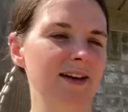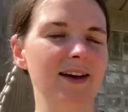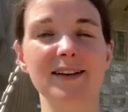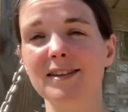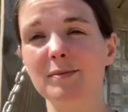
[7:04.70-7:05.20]

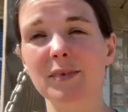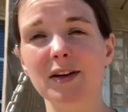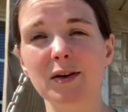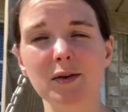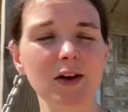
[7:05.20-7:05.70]
hasn't been
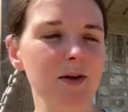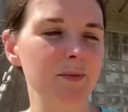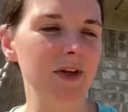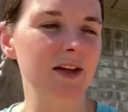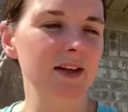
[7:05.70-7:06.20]
a whole lot
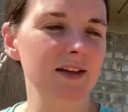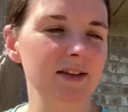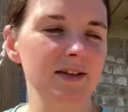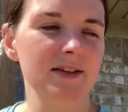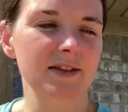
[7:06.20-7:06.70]

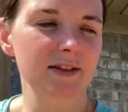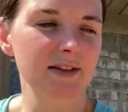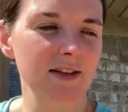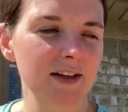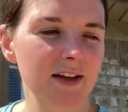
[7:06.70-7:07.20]
because,
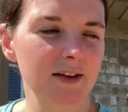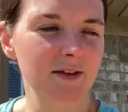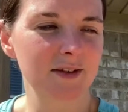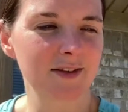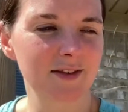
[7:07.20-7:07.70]
you know,
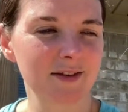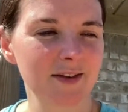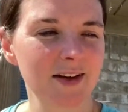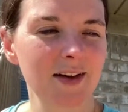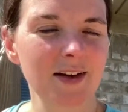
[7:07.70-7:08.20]

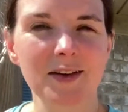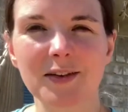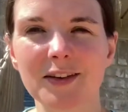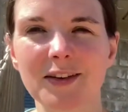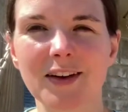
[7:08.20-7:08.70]

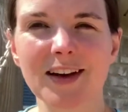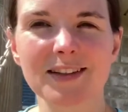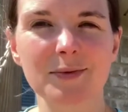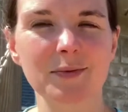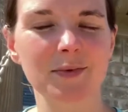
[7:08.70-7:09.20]
the
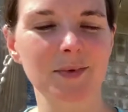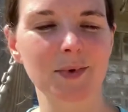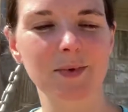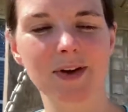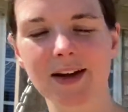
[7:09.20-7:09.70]
gas,
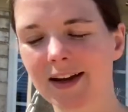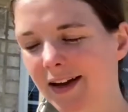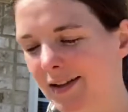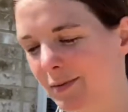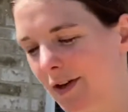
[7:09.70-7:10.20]
where we're at,
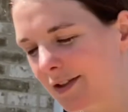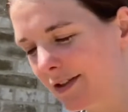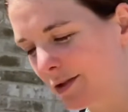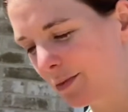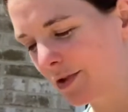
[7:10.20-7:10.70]
gas prices
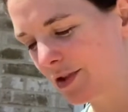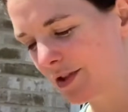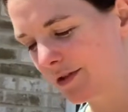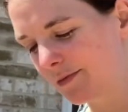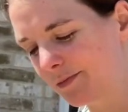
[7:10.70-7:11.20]
are
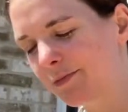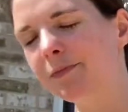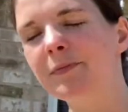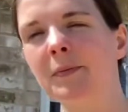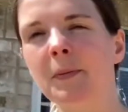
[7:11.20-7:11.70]
pushing
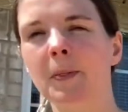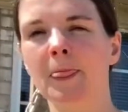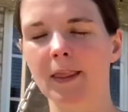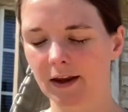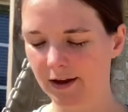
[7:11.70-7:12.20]

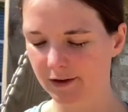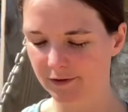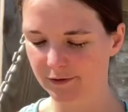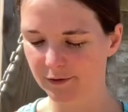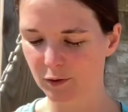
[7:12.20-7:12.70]
like
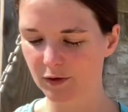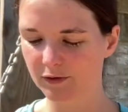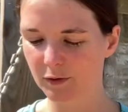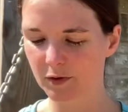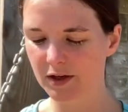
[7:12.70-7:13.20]

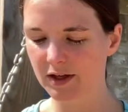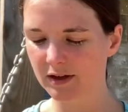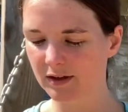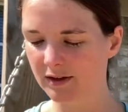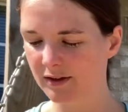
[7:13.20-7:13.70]
$4.40,
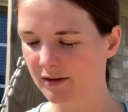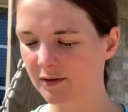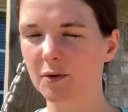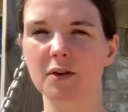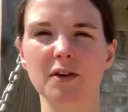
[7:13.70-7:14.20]

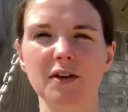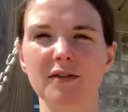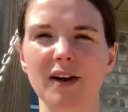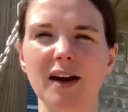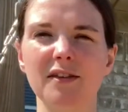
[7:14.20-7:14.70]

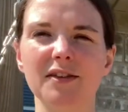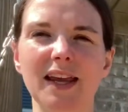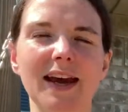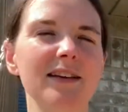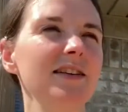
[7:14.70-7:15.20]
$4.35 a
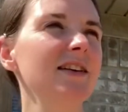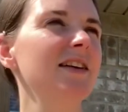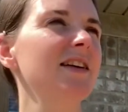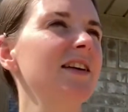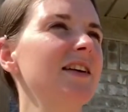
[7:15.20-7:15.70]
gallon.
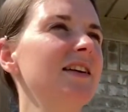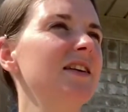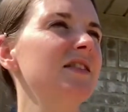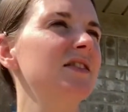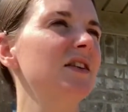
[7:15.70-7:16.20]

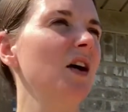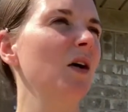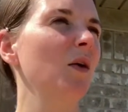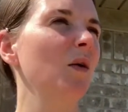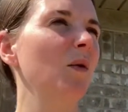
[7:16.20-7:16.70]

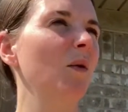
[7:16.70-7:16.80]
So